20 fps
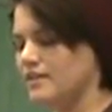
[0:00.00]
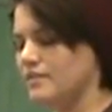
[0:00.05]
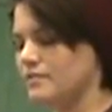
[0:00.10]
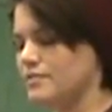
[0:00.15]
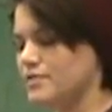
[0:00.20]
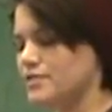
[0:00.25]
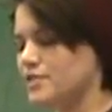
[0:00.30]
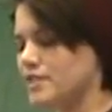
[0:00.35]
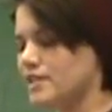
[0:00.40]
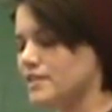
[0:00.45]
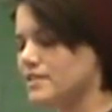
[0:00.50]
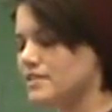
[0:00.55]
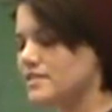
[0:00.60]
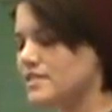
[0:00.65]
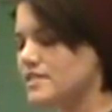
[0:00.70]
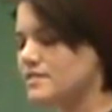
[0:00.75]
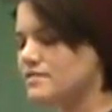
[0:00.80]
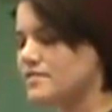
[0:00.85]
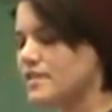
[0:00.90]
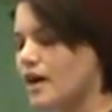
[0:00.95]

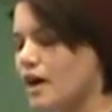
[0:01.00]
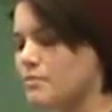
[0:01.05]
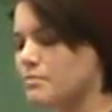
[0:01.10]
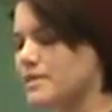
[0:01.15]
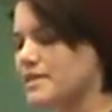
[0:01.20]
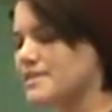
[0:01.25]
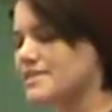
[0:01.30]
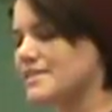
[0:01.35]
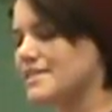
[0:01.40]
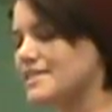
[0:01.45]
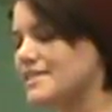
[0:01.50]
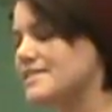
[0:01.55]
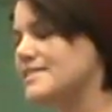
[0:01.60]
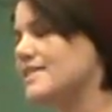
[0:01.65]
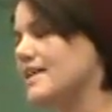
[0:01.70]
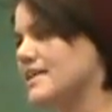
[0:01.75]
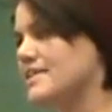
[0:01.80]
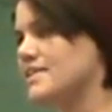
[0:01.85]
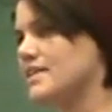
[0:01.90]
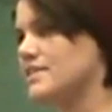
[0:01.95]
Restrictions of topics in
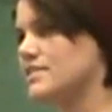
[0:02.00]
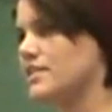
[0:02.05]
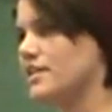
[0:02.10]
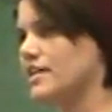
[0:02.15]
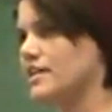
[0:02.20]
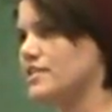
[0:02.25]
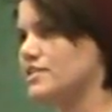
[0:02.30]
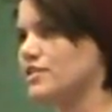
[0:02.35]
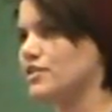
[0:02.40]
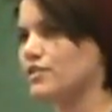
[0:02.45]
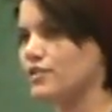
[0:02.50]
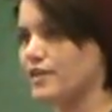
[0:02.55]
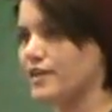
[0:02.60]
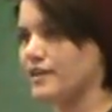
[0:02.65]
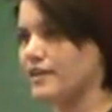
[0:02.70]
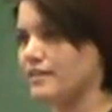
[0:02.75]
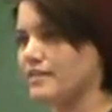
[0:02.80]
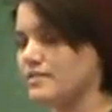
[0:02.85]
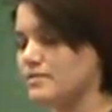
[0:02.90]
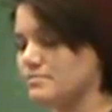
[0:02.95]
sex education
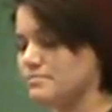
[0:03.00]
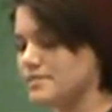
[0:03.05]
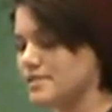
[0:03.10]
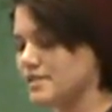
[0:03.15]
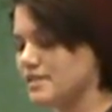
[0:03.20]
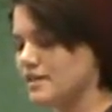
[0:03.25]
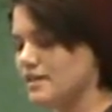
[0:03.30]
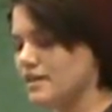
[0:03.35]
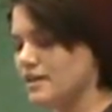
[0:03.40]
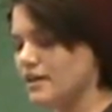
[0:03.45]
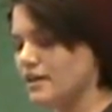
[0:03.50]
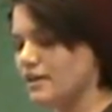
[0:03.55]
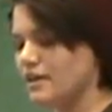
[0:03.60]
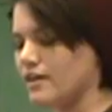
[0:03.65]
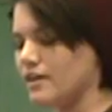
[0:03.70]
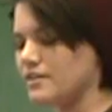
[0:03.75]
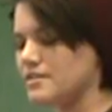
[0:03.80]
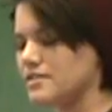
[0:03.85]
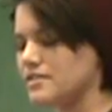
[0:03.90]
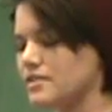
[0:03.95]
curriculums are
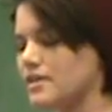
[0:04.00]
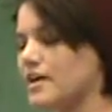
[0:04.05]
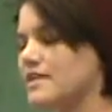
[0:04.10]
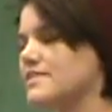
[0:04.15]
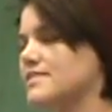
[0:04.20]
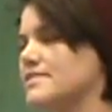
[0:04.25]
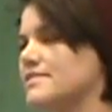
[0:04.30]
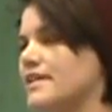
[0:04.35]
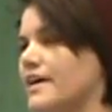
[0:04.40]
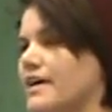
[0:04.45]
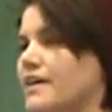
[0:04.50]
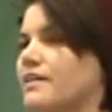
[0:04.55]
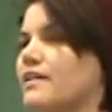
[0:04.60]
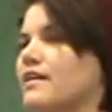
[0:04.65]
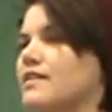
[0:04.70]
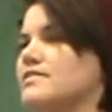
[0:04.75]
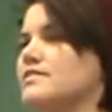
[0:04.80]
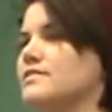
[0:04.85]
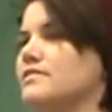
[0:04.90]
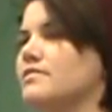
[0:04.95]
also causing dire
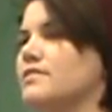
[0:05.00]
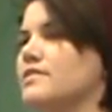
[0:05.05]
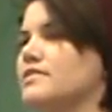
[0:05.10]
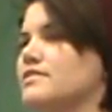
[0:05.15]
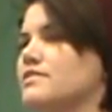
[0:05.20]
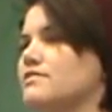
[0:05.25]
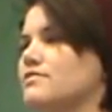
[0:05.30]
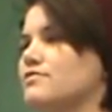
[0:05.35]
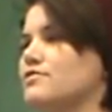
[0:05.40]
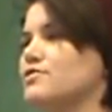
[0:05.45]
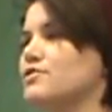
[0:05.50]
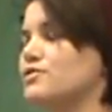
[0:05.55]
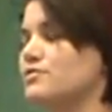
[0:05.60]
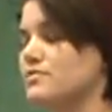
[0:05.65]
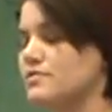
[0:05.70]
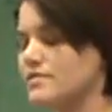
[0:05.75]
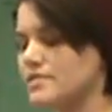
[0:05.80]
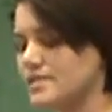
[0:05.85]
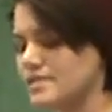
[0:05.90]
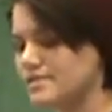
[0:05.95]
consequences for
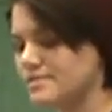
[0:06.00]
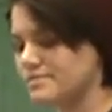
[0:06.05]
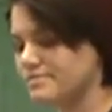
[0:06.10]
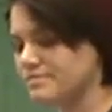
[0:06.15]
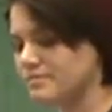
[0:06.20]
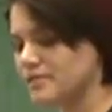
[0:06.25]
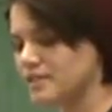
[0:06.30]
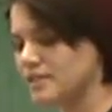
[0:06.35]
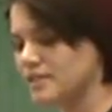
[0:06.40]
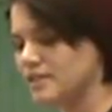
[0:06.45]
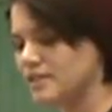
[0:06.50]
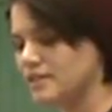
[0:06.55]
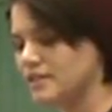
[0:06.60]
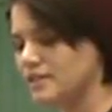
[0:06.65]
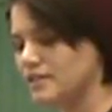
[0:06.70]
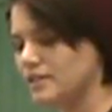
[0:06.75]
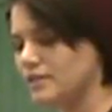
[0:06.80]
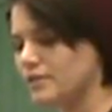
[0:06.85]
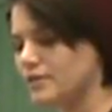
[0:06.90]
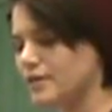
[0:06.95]
students.
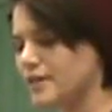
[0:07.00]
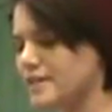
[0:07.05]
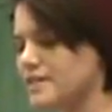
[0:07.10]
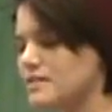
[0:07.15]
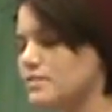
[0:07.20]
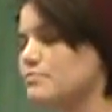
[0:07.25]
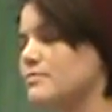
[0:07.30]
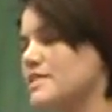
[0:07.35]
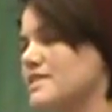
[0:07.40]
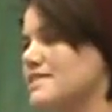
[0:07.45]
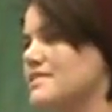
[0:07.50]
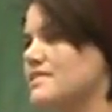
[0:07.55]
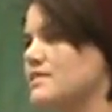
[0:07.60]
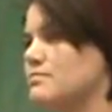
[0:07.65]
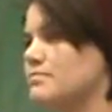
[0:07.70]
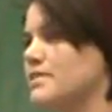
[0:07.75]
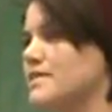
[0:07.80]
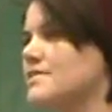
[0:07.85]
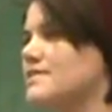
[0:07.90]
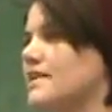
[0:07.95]
According to
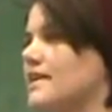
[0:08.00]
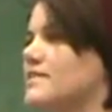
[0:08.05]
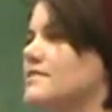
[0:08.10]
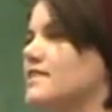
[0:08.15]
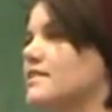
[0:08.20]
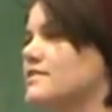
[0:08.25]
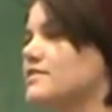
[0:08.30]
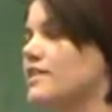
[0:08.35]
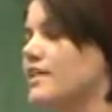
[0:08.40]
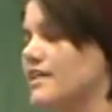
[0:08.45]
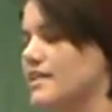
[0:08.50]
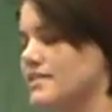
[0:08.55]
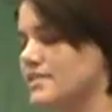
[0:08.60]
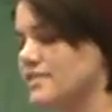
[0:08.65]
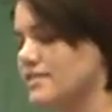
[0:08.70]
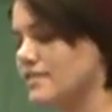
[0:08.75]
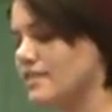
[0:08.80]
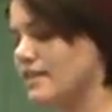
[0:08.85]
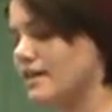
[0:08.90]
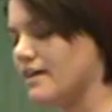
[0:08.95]
Mississippi's sex
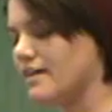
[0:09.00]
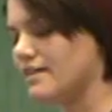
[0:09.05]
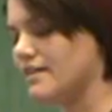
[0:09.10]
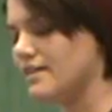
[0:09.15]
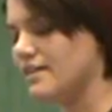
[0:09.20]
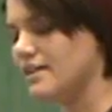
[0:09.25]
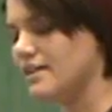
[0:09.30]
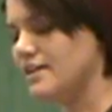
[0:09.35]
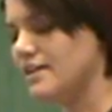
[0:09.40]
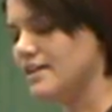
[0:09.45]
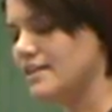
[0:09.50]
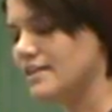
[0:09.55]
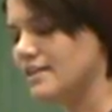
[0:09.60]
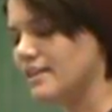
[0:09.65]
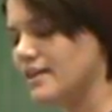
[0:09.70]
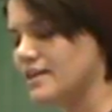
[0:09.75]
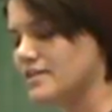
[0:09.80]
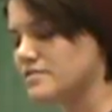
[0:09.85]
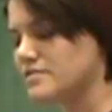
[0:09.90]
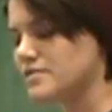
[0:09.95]
education law, it
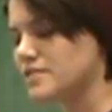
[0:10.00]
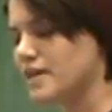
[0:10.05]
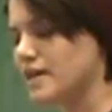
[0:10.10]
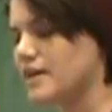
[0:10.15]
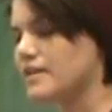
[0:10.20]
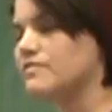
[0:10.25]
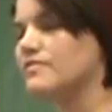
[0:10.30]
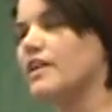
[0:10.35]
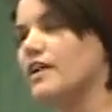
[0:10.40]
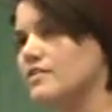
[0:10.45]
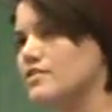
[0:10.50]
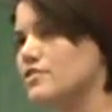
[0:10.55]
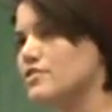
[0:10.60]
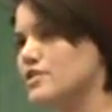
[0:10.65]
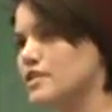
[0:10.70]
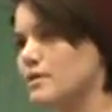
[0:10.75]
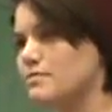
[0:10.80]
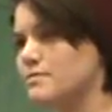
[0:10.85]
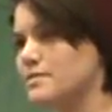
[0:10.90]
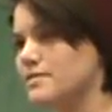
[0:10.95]
allows for talk of
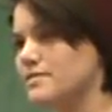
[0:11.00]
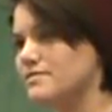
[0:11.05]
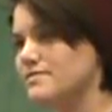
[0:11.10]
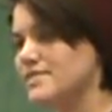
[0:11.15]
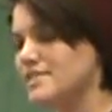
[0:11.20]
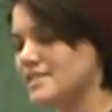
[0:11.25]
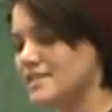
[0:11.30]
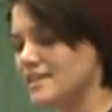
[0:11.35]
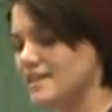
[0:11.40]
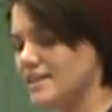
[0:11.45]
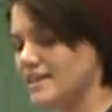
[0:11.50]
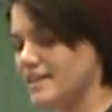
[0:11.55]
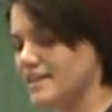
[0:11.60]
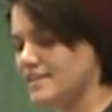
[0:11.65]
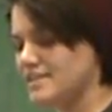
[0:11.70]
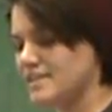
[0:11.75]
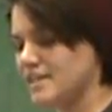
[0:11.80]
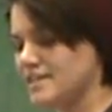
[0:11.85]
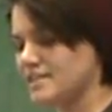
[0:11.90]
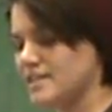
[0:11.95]
contraceptives in
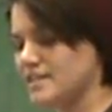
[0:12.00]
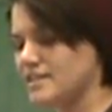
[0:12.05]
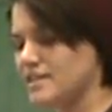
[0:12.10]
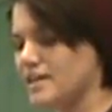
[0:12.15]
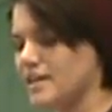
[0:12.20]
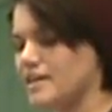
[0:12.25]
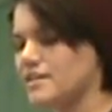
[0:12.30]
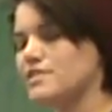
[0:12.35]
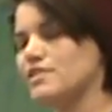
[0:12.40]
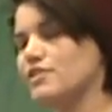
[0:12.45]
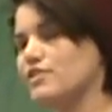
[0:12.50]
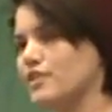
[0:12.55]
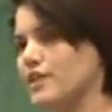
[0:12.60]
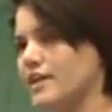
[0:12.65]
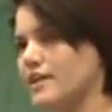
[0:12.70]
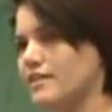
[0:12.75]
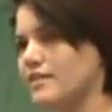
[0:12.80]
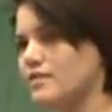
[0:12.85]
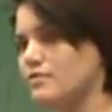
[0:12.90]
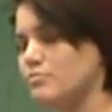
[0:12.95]
a sex education
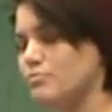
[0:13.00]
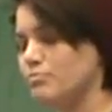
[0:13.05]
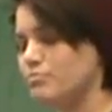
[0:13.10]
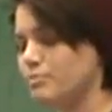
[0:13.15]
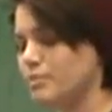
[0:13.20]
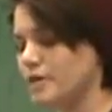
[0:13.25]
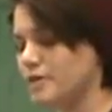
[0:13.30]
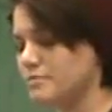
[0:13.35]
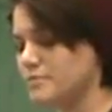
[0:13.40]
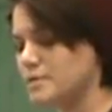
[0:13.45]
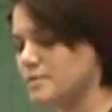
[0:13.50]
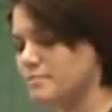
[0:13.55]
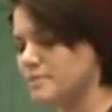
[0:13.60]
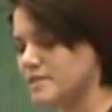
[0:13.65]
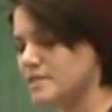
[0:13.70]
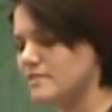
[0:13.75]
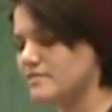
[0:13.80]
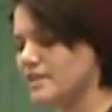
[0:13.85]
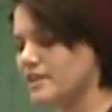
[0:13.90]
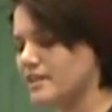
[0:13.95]
curriculum, but
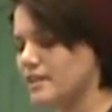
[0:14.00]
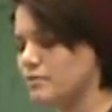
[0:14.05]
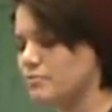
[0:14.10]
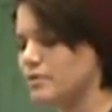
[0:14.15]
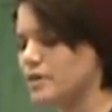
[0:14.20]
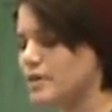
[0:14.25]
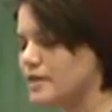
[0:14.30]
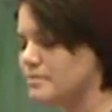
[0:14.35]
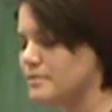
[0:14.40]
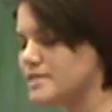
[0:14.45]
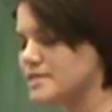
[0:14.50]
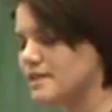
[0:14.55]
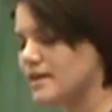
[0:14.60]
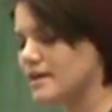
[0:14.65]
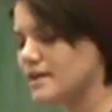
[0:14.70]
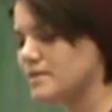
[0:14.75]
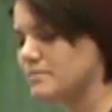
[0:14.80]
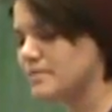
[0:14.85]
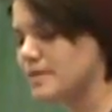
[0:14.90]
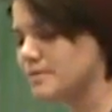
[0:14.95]
specifically prohibits
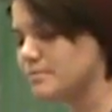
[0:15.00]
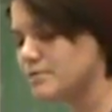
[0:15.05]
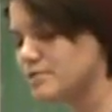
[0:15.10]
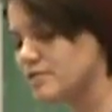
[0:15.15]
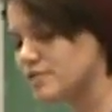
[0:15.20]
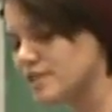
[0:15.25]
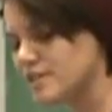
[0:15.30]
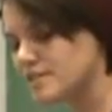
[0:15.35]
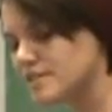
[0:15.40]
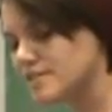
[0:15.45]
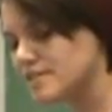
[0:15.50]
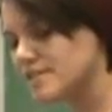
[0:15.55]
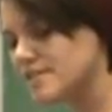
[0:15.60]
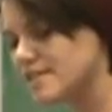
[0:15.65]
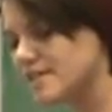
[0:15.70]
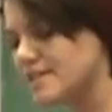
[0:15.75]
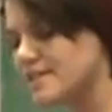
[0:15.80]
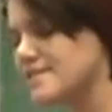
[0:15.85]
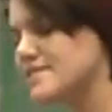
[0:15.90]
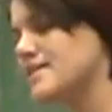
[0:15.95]
condom
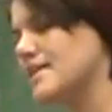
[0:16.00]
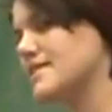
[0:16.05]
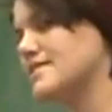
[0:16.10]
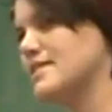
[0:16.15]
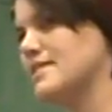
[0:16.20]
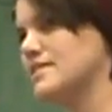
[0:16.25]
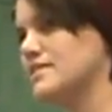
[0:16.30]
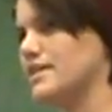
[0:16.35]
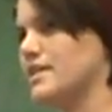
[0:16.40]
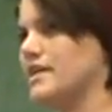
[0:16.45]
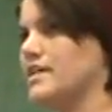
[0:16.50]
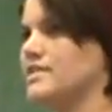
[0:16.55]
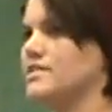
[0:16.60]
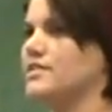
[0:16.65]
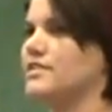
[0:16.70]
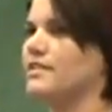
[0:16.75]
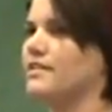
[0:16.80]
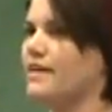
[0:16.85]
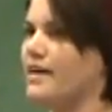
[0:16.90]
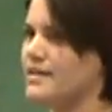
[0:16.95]
demonstrations in a sex
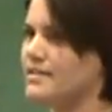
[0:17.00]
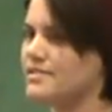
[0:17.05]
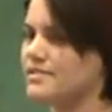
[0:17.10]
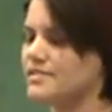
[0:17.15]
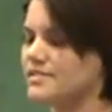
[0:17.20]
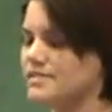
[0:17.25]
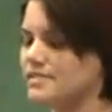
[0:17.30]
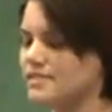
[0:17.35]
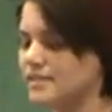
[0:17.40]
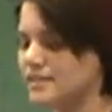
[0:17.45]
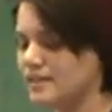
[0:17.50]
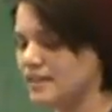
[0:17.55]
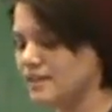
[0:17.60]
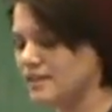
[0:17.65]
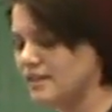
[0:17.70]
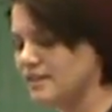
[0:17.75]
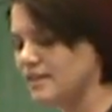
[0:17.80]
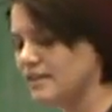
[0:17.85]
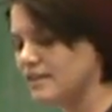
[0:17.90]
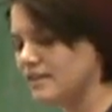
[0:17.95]
education class.
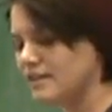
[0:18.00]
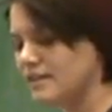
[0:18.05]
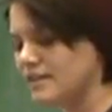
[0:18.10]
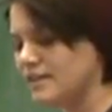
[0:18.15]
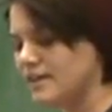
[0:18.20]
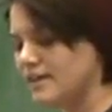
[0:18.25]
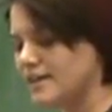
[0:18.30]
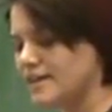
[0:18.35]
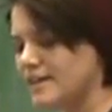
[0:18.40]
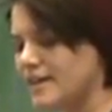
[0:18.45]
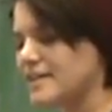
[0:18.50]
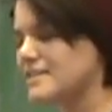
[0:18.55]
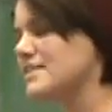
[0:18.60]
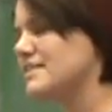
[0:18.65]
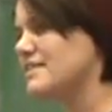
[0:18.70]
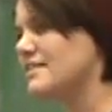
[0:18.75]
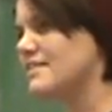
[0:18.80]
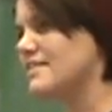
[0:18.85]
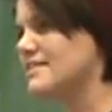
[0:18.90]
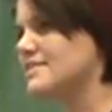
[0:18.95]

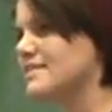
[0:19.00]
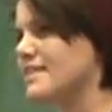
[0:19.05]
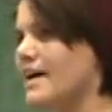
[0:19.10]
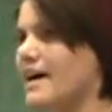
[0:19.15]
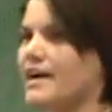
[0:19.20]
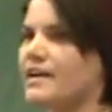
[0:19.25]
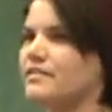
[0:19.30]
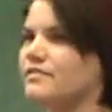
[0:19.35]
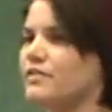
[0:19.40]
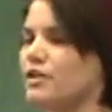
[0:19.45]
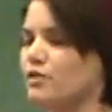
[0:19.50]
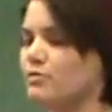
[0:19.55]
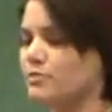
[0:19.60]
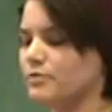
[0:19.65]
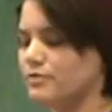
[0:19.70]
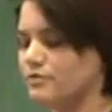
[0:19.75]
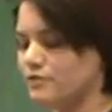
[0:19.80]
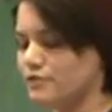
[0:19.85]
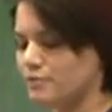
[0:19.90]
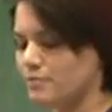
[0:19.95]
Connected to this lack of
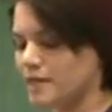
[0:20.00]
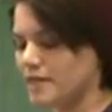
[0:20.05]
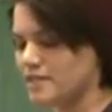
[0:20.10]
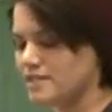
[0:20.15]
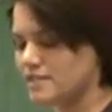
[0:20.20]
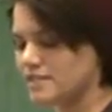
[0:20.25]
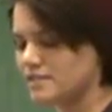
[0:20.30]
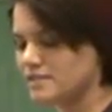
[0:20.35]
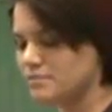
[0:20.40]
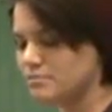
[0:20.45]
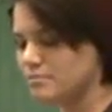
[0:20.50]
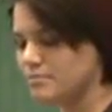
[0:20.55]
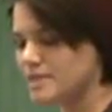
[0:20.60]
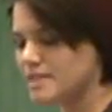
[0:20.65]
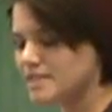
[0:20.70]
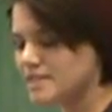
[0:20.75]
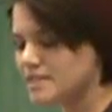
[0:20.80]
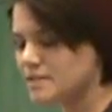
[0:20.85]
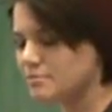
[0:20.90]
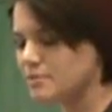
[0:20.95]
helpful information,
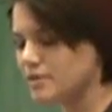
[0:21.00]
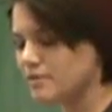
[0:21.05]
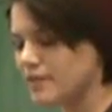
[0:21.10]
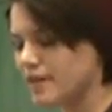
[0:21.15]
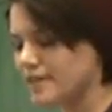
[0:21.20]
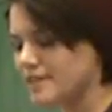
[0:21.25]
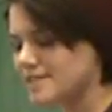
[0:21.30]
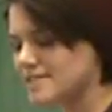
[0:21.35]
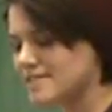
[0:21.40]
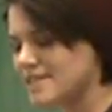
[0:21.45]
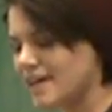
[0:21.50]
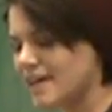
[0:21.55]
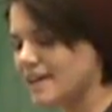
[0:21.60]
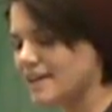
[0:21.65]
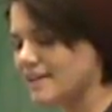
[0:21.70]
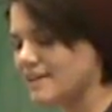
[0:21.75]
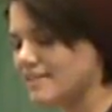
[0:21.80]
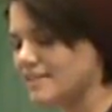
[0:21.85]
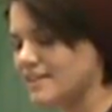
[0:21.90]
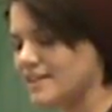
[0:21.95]
Mississippi ranks
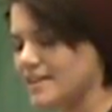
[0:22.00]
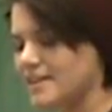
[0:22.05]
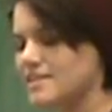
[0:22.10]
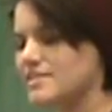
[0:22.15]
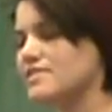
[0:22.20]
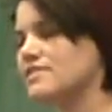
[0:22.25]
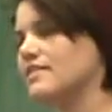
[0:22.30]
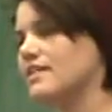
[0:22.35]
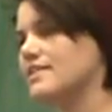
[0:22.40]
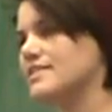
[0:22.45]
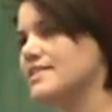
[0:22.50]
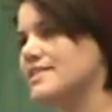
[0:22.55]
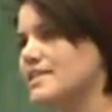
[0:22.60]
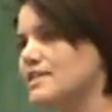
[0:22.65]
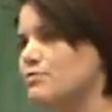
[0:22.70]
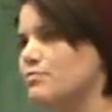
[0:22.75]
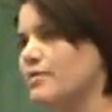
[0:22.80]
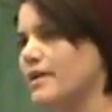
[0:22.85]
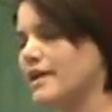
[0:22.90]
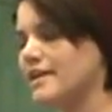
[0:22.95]
second in the nation on
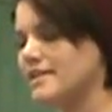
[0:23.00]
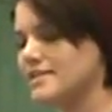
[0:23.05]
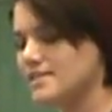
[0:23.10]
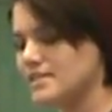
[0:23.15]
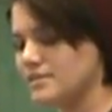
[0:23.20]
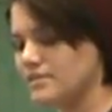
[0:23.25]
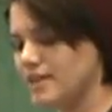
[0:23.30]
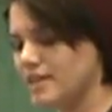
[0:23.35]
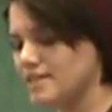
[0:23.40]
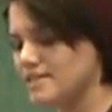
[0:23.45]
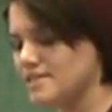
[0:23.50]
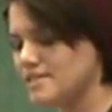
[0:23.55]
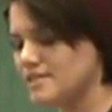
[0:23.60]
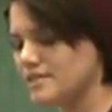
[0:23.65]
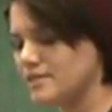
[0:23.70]
teen pregnancy rates,